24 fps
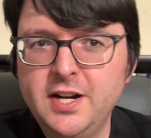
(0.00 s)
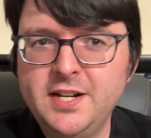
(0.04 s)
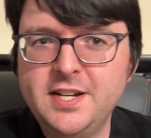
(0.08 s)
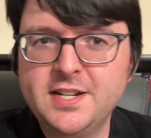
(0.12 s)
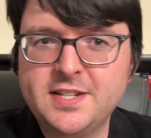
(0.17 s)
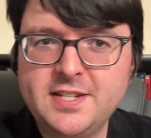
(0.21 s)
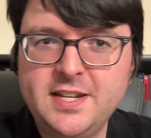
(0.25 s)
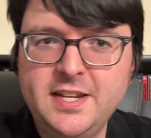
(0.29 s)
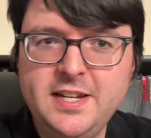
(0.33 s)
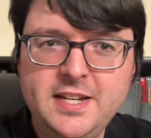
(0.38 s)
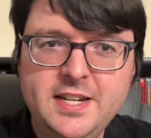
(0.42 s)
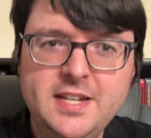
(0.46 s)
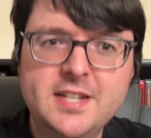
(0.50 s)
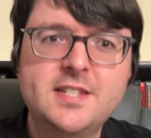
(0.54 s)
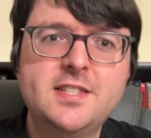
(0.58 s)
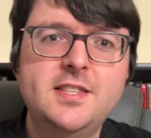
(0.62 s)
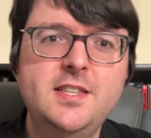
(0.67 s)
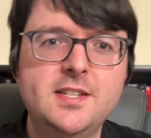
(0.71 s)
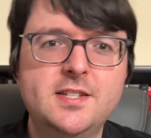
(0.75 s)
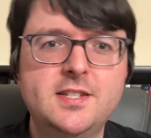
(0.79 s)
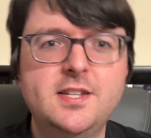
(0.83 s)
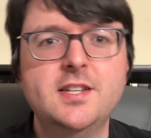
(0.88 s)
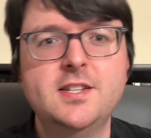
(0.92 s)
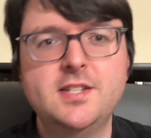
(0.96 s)
to say is
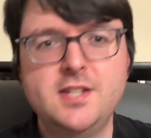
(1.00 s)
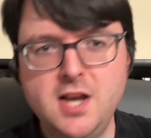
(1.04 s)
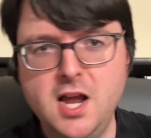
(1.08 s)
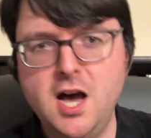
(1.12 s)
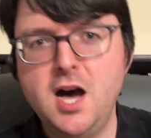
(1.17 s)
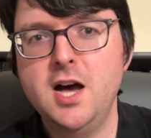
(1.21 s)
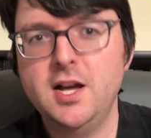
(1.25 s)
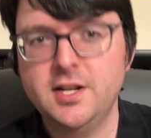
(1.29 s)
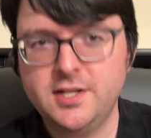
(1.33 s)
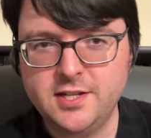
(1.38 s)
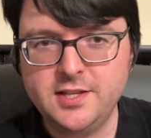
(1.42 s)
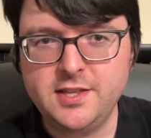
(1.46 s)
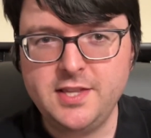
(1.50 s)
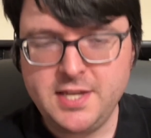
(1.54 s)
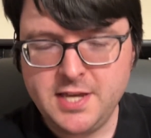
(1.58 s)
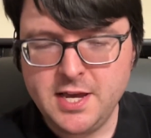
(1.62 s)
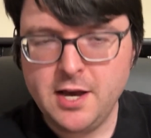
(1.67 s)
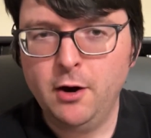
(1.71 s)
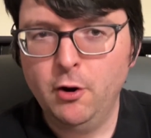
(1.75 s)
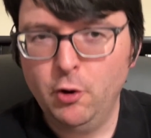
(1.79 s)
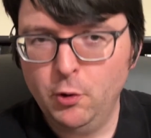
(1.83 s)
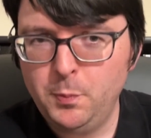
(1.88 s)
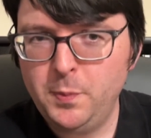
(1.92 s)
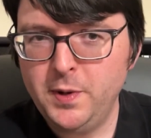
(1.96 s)
this is not the
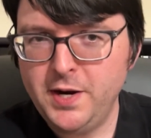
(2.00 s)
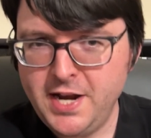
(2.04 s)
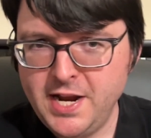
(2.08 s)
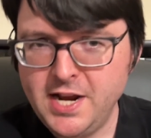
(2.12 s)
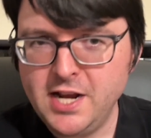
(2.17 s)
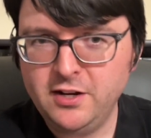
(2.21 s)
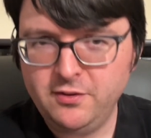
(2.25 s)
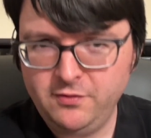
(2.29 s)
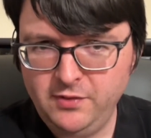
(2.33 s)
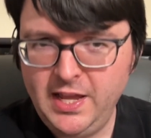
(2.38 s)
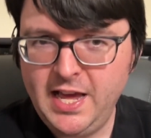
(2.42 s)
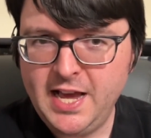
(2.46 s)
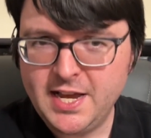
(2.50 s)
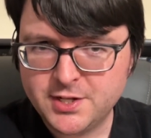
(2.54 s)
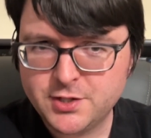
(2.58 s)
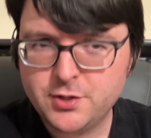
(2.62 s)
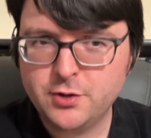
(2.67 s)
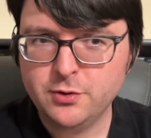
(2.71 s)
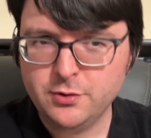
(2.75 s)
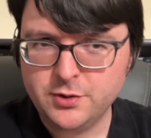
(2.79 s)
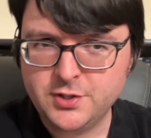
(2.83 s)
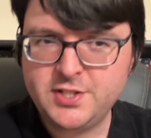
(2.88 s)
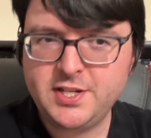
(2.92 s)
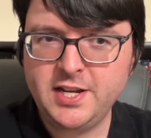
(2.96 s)
opening of Last
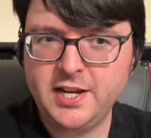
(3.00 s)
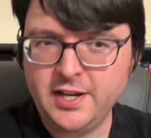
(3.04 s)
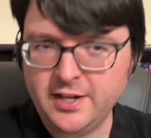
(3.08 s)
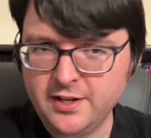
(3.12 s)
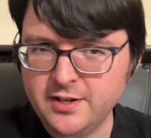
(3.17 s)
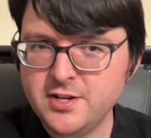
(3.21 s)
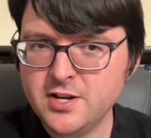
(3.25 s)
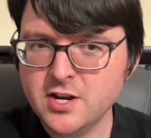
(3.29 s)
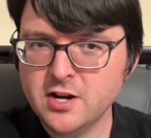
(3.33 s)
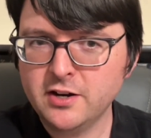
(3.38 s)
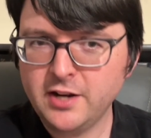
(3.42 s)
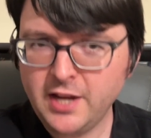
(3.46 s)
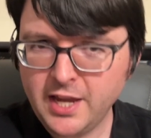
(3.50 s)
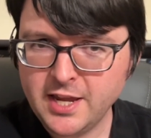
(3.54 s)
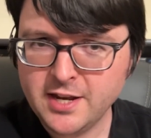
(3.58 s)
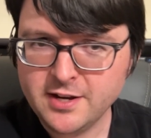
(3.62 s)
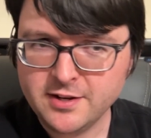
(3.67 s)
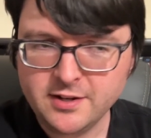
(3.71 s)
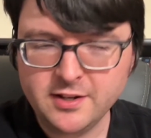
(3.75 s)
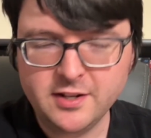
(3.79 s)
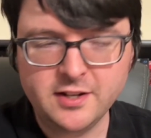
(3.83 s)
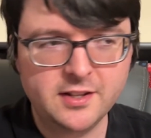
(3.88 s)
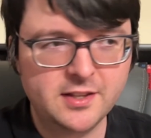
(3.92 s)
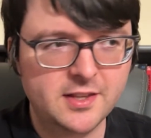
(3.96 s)
Crusade, Young
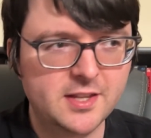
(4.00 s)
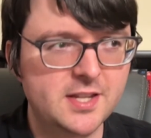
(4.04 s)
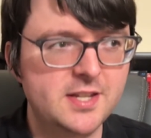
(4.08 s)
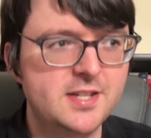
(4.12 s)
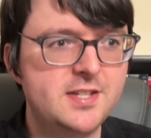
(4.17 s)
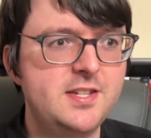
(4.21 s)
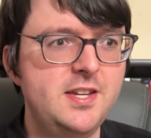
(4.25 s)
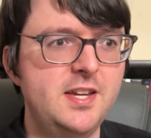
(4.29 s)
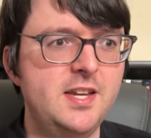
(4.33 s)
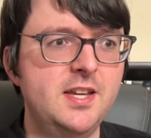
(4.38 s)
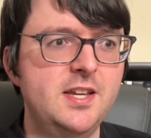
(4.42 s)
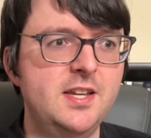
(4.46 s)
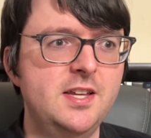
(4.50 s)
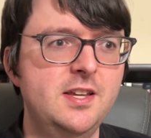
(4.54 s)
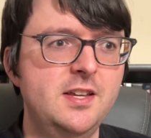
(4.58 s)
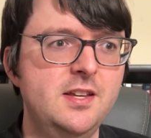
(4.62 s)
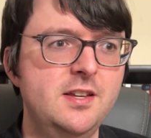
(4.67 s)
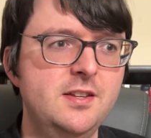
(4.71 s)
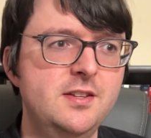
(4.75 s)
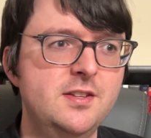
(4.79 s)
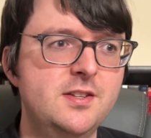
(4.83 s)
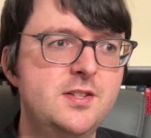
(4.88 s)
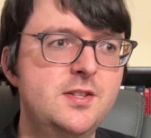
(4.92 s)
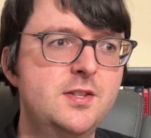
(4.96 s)
Indy. This
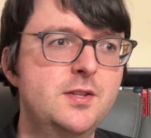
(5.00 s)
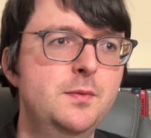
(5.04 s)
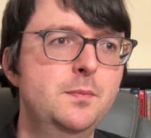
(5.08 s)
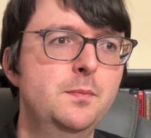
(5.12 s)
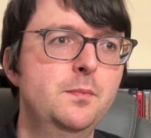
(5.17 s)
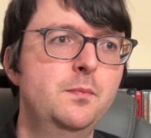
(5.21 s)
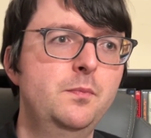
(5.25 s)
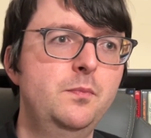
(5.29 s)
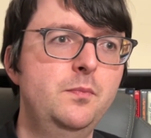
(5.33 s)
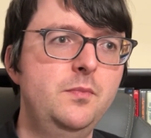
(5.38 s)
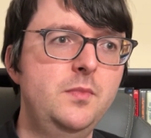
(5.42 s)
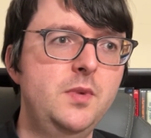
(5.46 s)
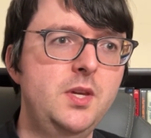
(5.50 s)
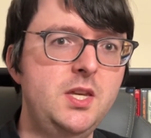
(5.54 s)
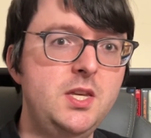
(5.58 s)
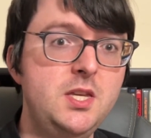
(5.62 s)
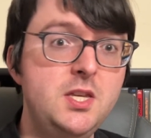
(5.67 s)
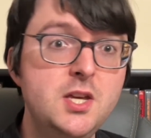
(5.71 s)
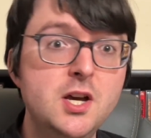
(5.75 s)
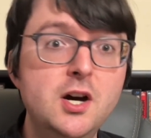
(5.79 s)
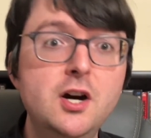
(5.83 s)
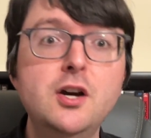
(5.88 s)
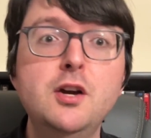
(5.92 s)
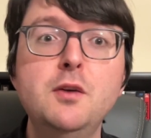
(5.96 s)
is
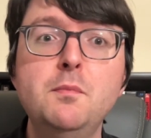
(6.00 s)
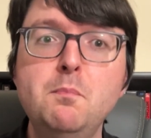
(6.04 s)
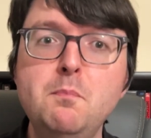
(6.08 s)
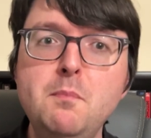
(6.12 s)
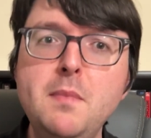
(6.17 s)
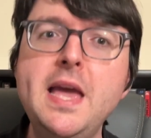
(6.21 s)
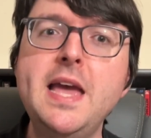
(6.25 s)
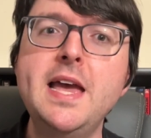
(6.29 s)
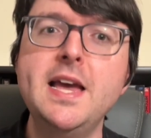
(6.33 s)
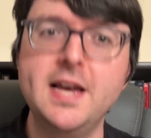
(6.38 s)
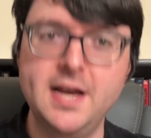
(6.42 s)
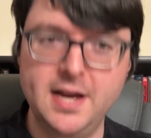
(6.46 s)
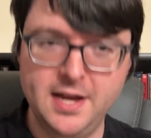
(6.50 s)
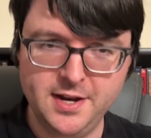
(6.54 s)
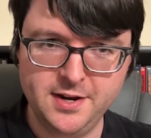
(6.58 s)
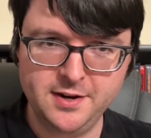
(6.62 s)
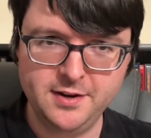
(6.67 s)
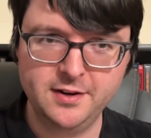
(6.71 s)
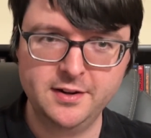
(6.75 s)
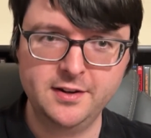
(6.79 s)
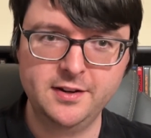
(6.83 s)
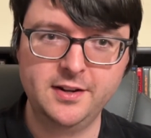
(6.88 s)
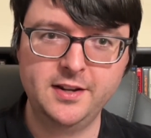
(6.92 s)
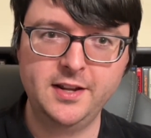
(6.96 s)
young
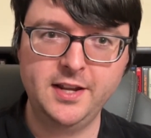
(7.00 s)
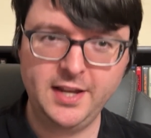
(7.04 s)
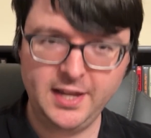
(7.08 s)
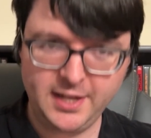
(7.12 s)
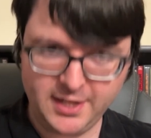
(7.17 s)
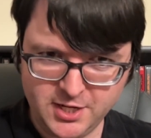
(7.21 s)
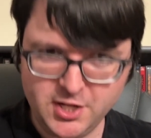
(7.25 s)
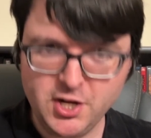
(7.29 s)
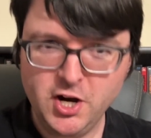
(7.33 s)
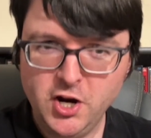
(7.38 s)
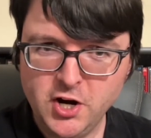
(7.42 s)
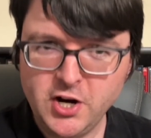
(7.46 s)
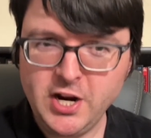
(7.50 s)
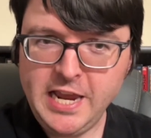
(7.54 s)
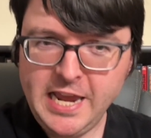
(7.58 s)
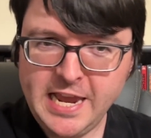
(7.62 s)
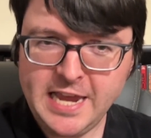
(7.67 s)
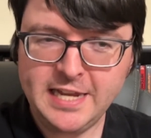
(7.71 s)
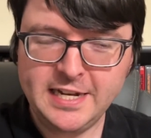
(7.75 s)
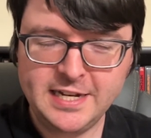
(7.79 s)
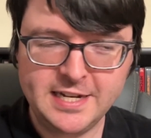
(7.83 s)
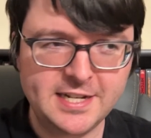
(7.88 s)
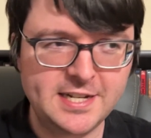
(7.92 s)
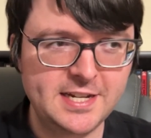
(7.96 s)
man, young
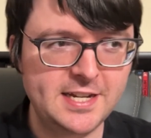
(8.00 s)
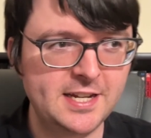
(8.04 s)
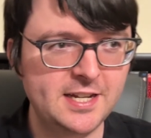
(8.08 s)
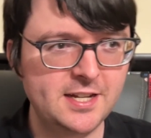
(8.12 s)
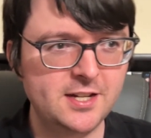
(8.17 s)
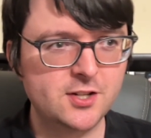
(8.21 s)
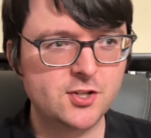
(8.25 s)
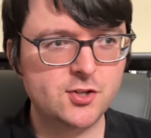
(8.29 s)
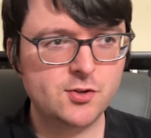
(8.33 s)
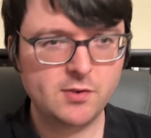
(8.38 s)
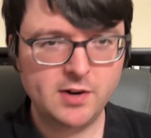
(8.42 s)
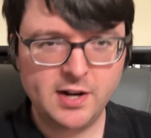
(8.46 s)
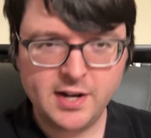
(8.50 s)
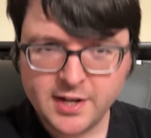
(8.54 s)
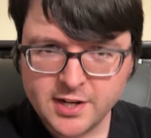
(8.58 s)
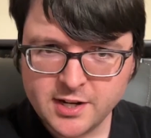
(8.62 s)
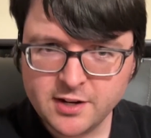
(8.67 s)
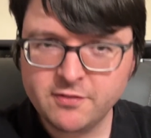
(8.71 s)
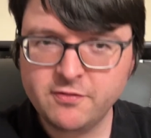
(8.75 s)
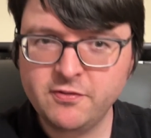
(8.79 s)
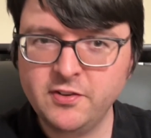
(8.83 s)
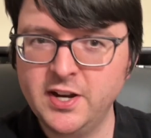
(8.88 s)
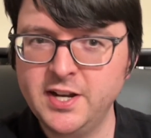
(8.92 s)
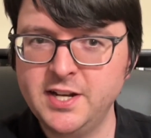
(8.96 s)
Indy, trying to
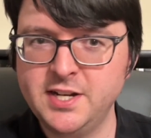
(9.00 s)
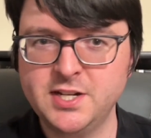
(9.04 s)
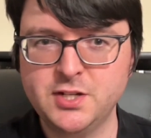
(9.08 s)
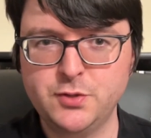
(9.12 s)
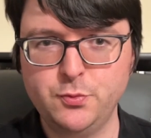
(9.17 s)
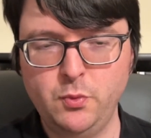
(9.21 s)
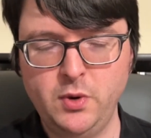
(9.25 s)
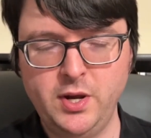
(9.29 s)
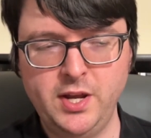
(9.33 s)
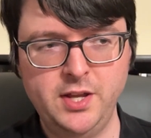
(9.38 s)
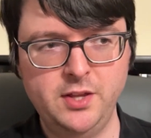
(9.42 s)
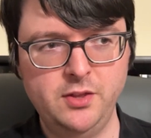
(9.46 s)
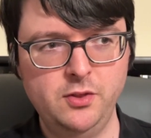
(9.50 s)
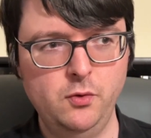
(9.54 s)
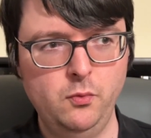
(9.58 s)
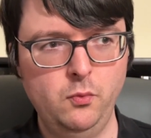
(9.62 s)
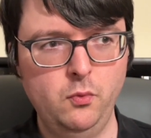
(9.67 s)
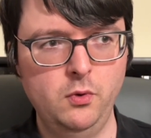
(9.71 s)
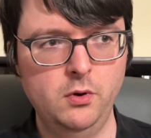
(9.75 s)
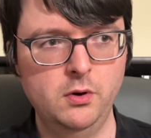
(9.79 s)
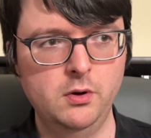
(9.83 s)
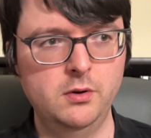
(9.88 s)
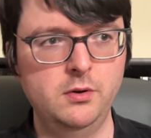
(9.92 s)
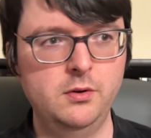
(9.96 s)
find his way in the
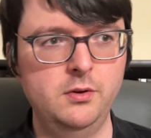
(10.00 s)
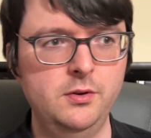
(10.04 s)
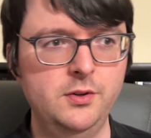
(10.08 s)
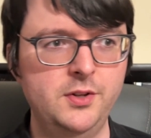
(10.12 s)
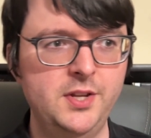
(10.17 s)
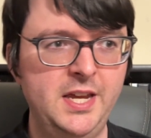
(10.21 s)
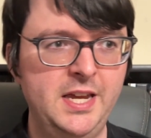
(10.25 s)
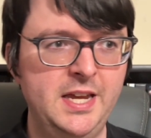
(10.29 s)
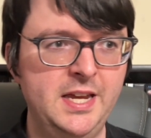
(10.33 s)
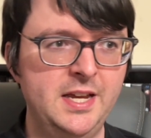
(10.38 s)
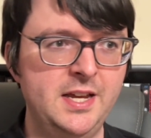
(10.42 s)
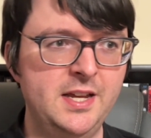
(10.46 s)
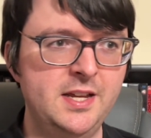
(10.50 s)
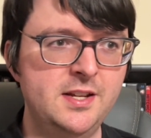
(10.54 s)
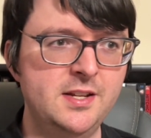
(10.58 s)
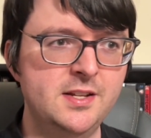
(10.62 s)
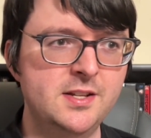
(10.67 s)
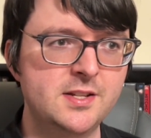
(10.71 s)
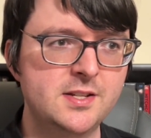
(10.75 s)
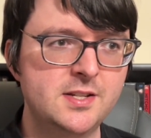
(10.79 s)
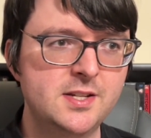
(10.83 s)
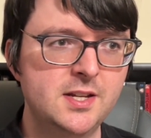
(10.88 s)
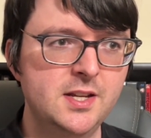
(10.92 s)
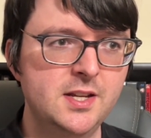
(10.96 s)
world. And